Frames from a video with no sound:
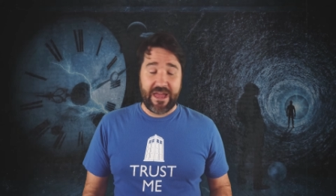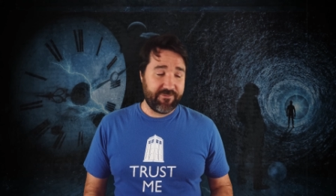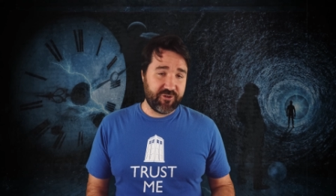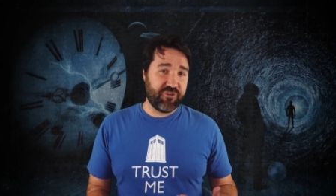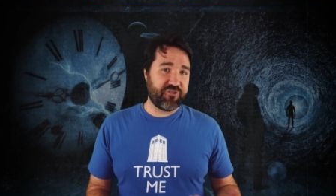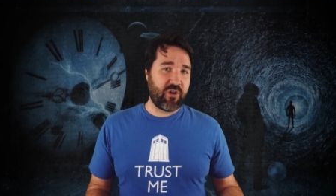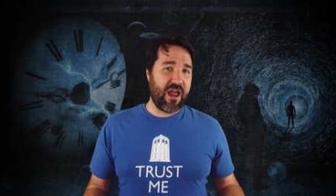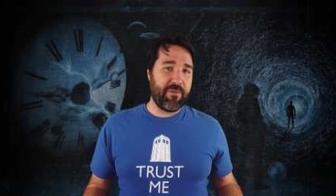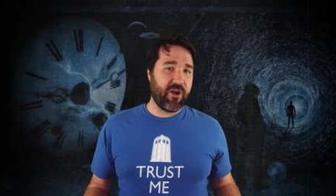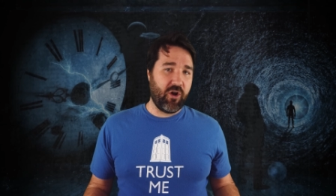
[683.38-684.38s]
After
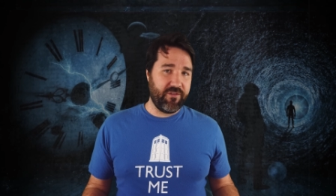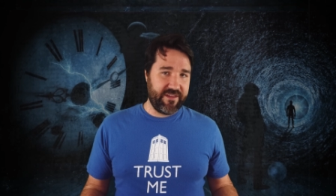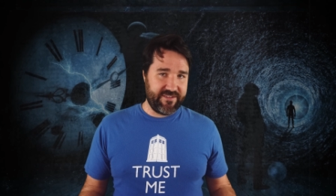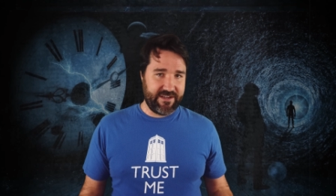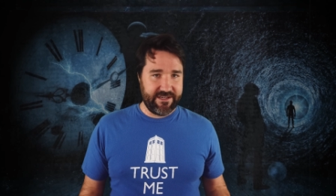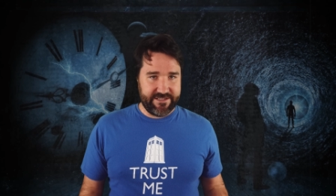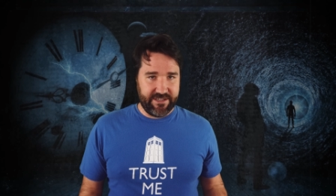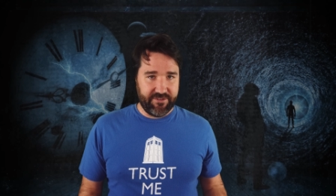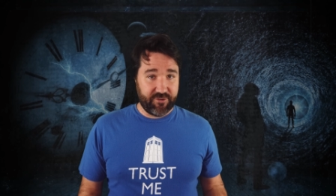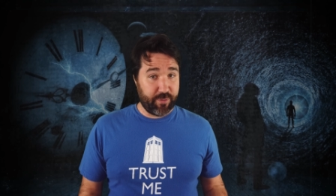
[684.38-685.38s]
describing all these
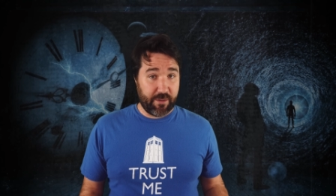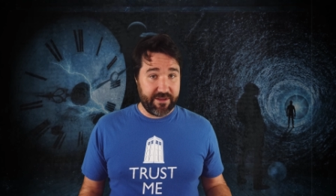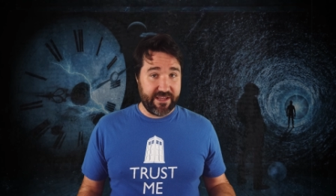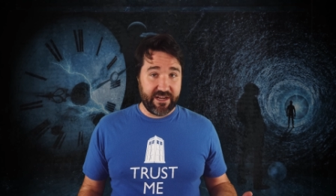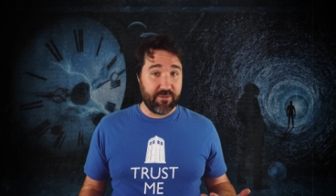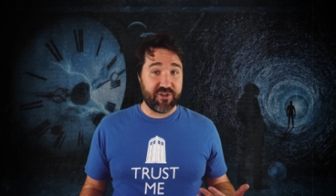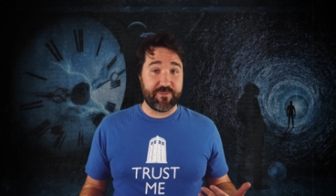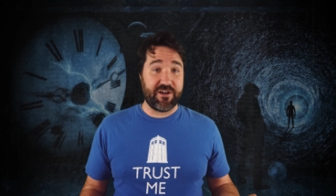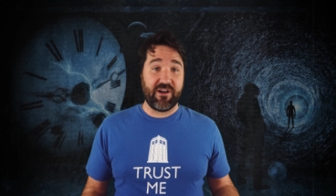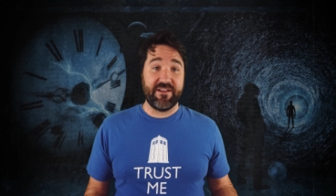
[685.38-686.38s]
ideas, you're probably getting a much
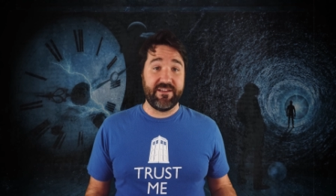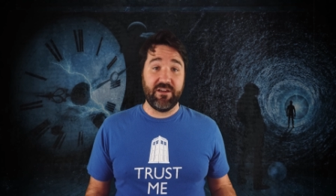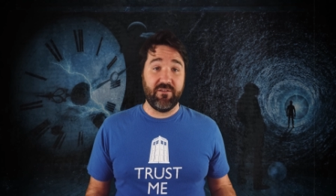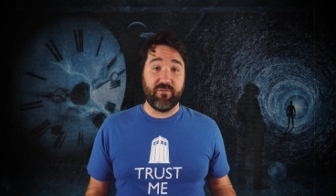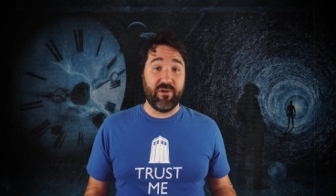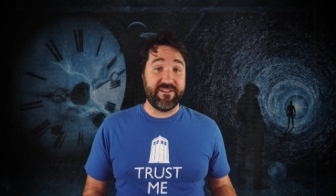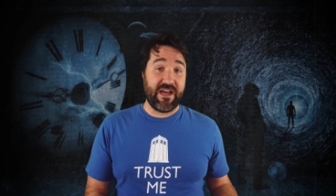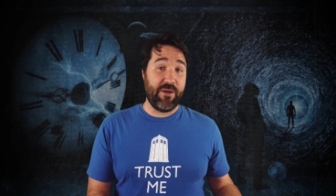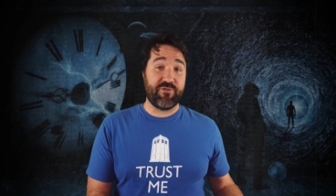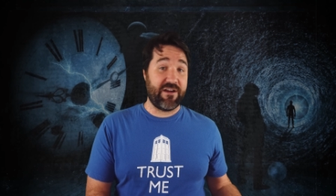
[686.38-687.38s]
better idea of what
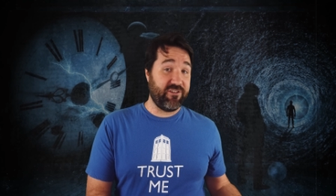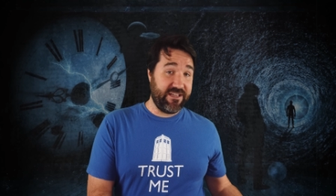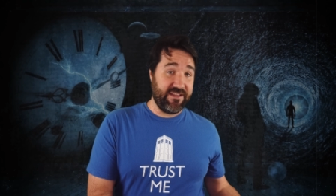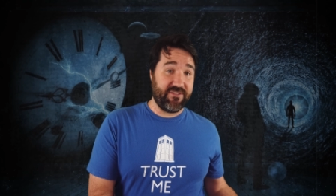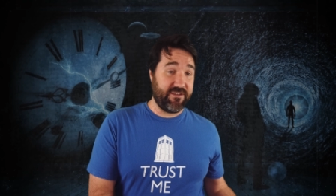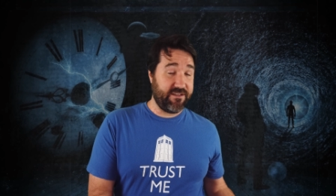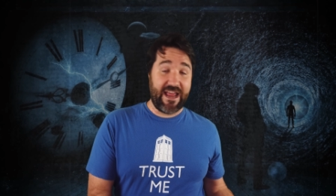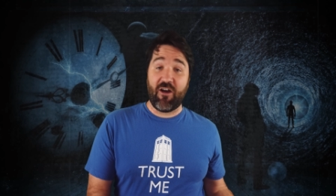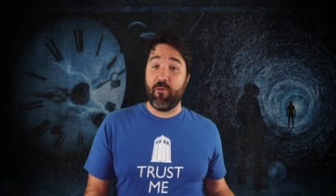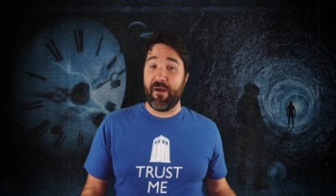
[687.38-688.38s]
time travel is and
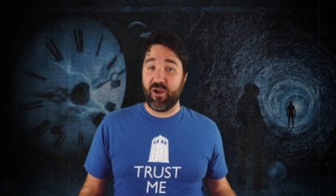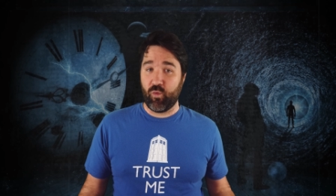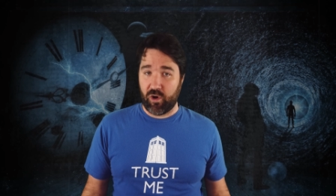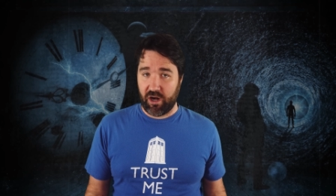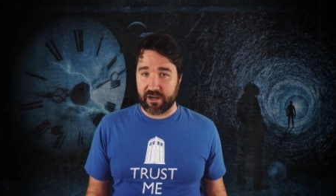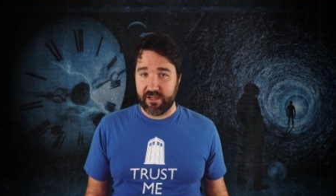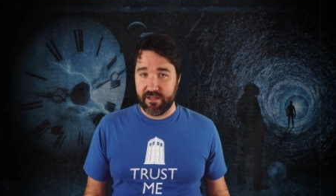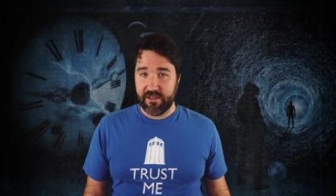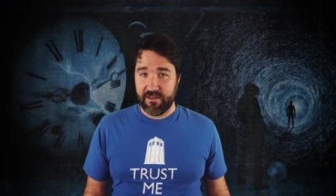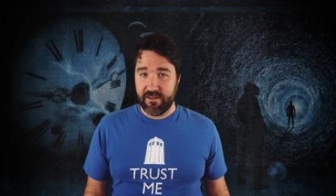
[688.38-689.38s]
how it might work.
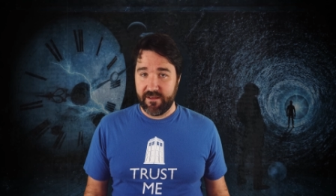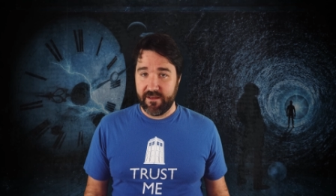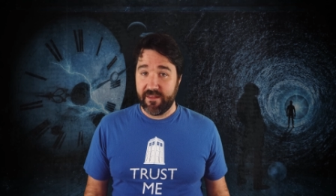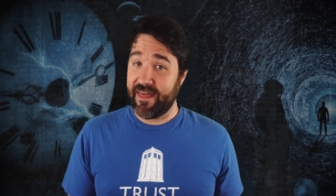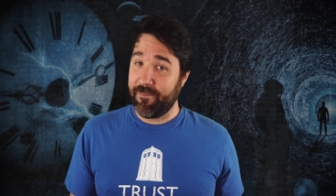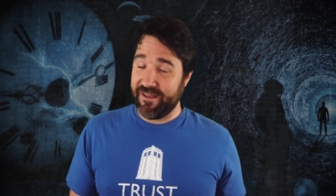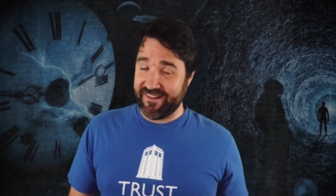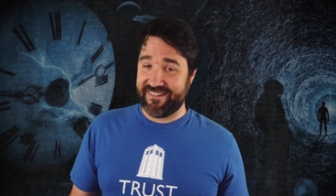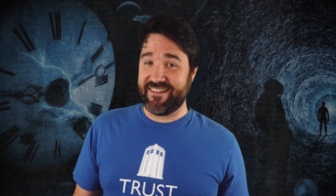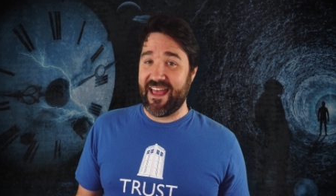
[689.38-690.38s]
That
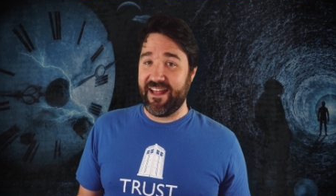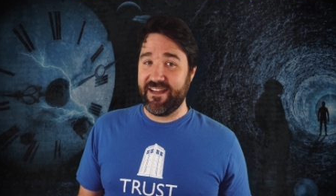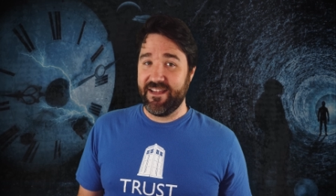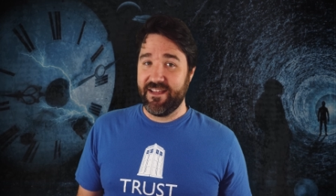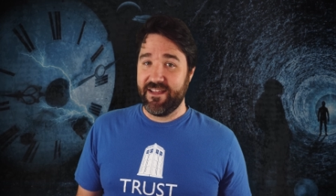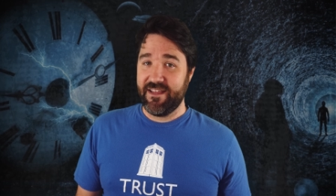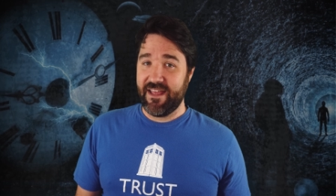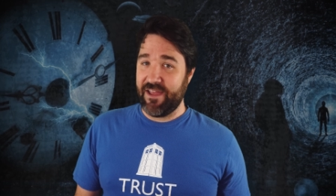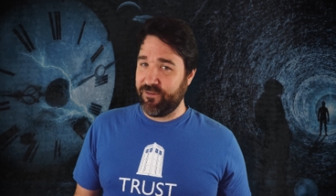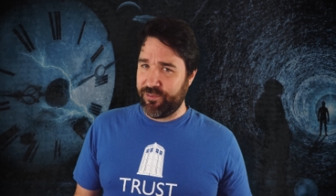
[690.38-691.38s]
being said,
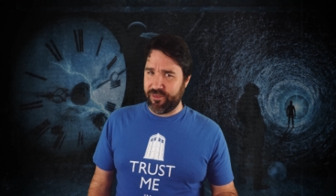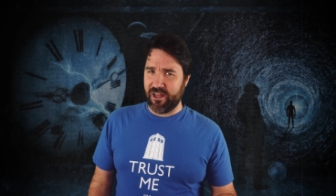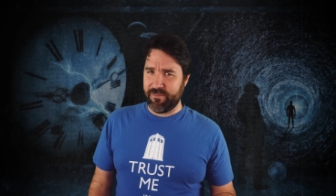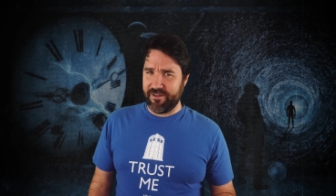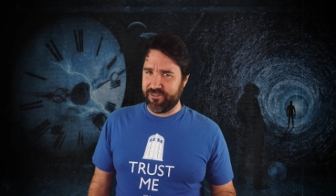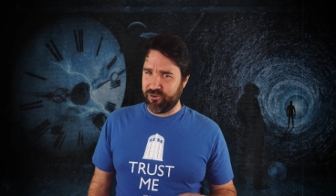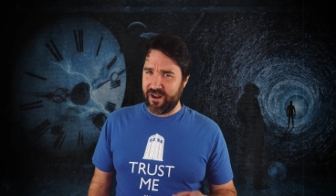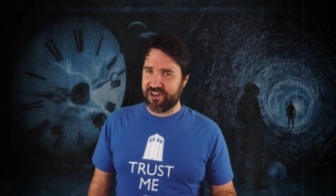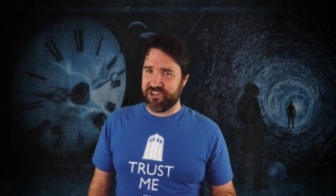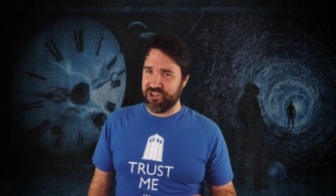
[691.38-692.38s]
have you thought about the
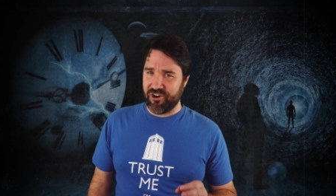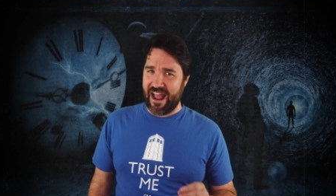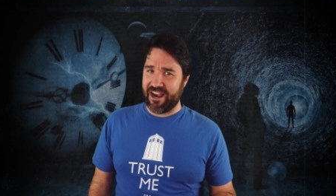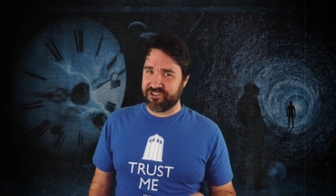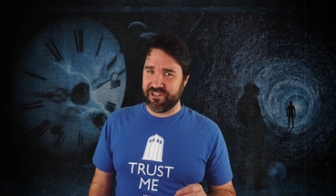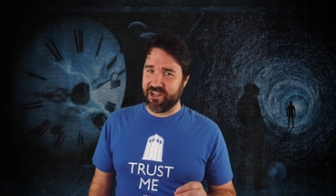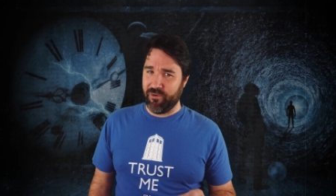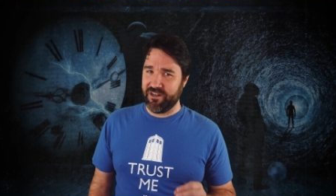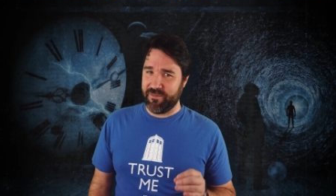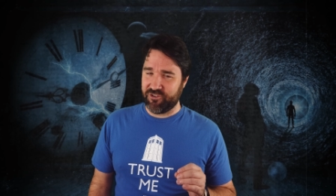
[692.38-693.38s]
direction you're actually
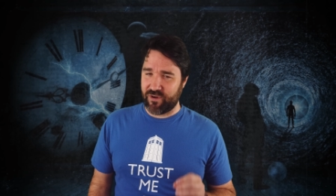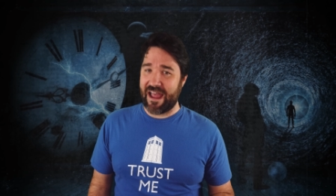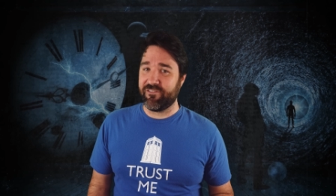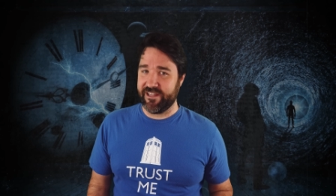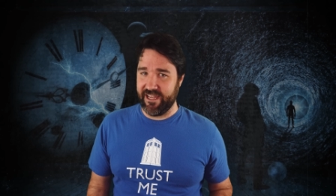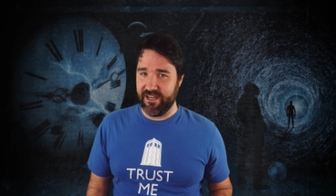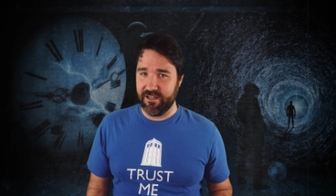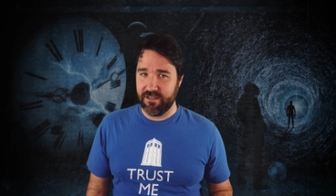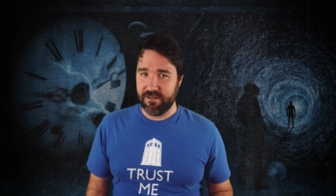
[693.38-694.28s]
going to be traveling in?